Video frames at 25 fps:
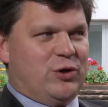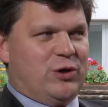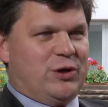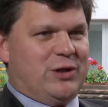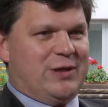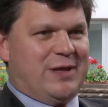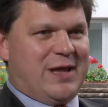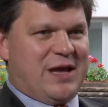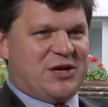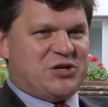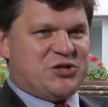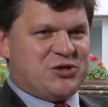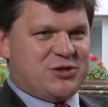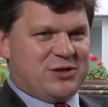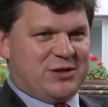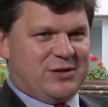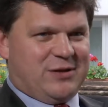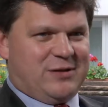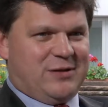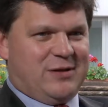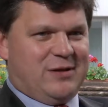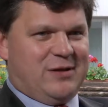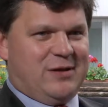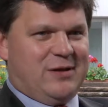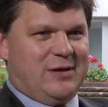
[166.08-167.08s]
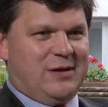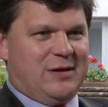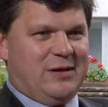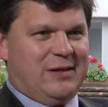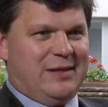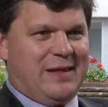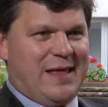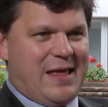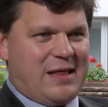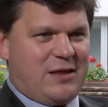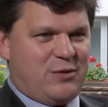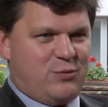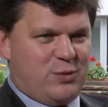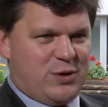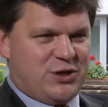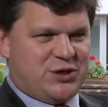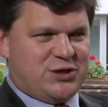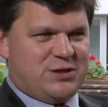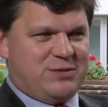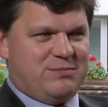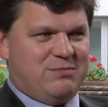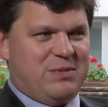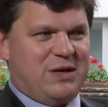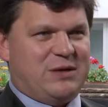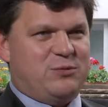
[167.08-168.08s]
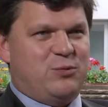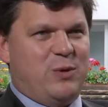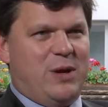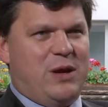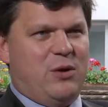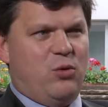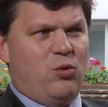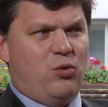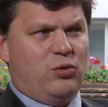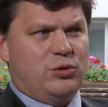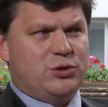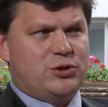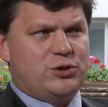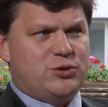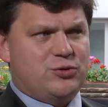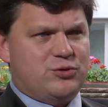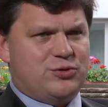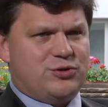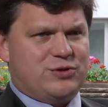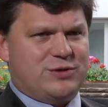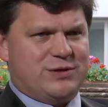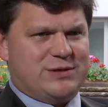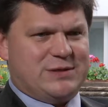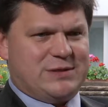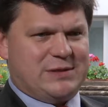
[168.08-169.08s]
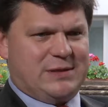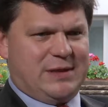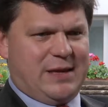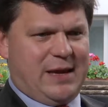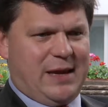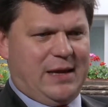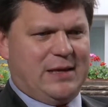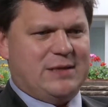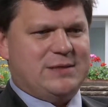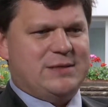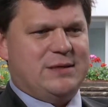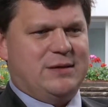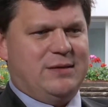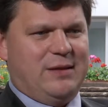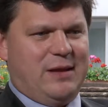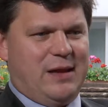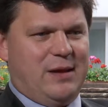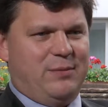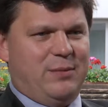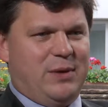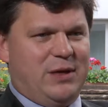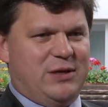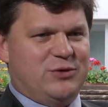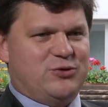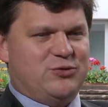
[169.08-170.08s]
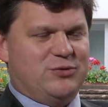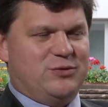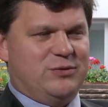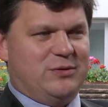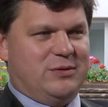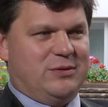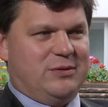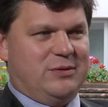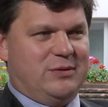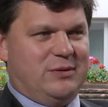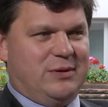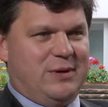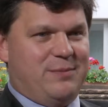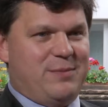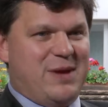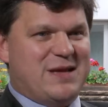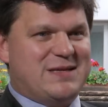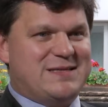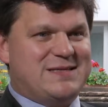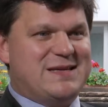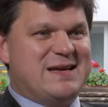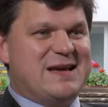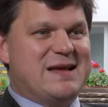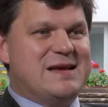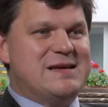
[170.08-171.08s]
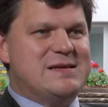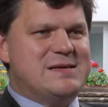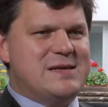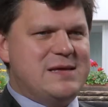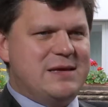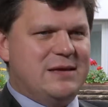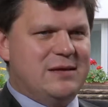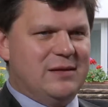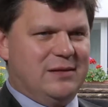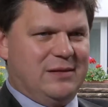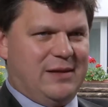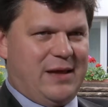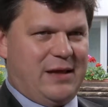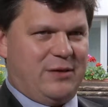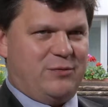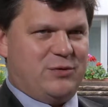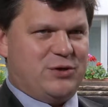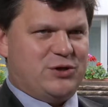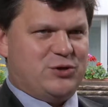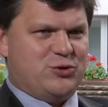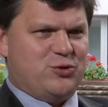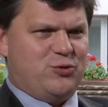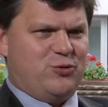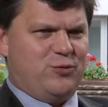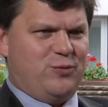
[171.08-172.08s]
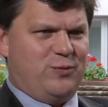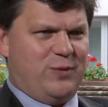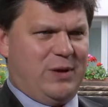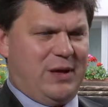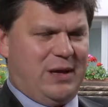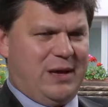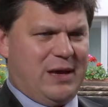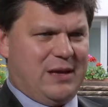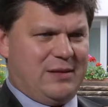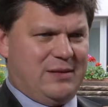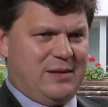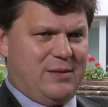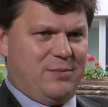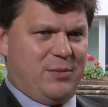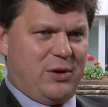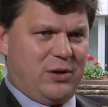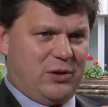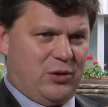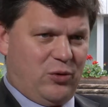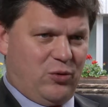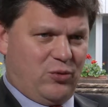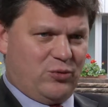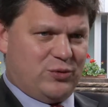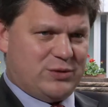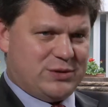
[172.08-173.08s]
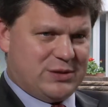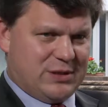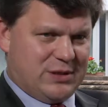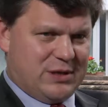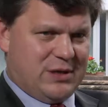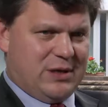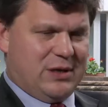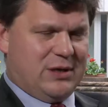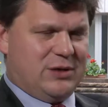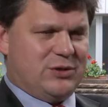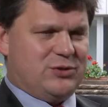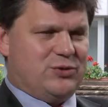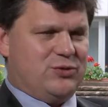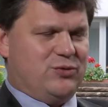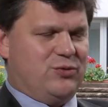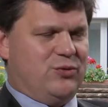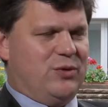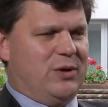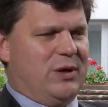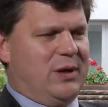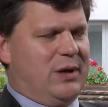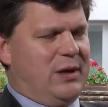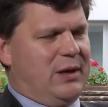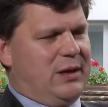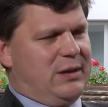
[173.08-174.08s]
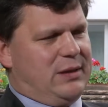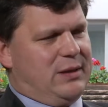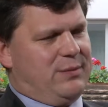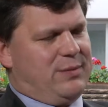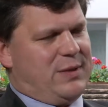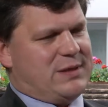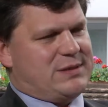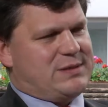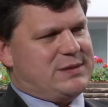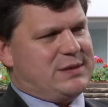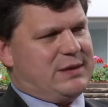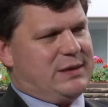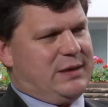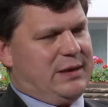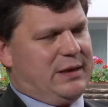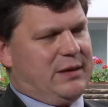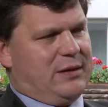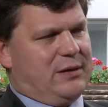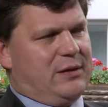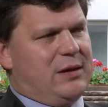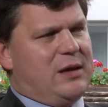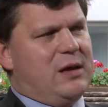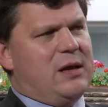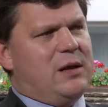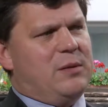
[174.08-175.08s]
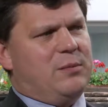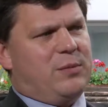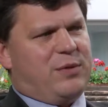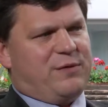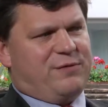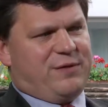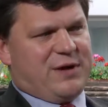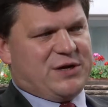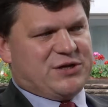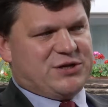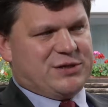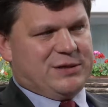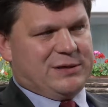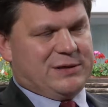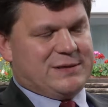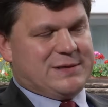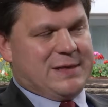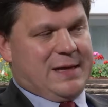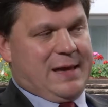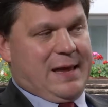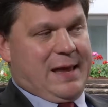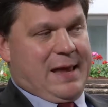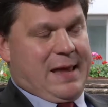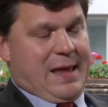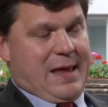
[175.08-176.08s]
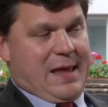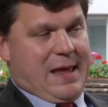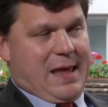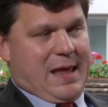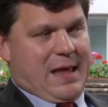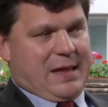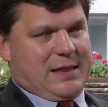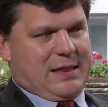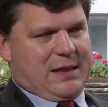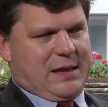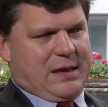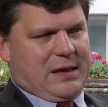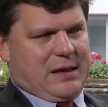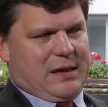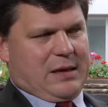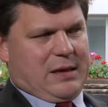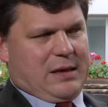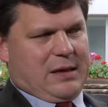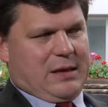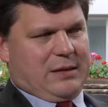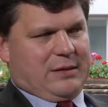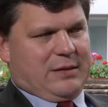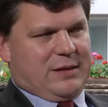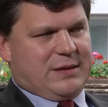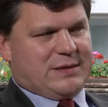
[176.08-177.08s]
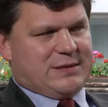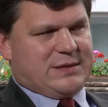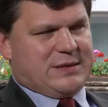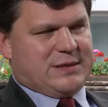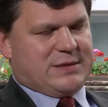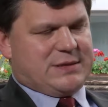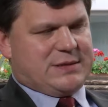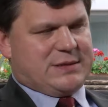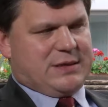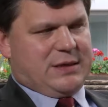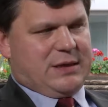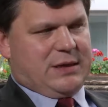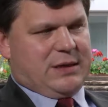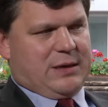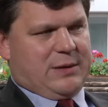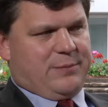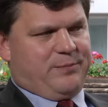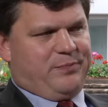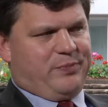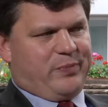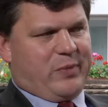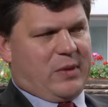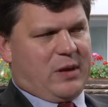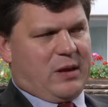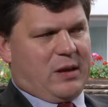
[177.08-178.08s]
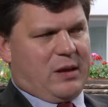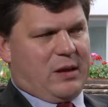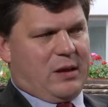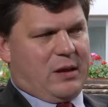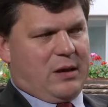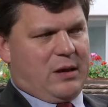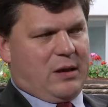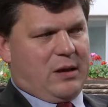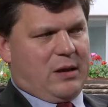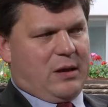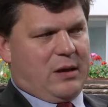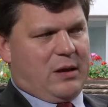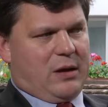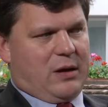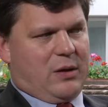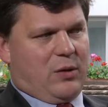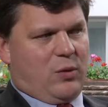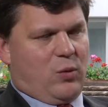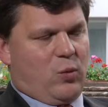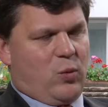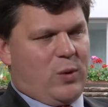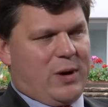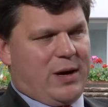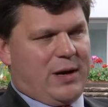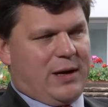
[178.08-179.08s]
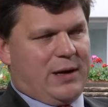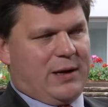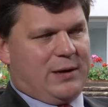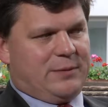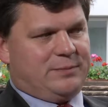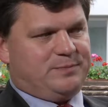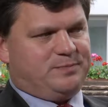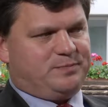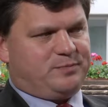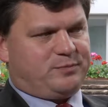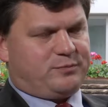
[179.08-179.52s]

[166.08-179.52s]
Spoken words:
national language, but we also translate them into domestic legal language. So we get them closer to domestic legal professionals. And this is where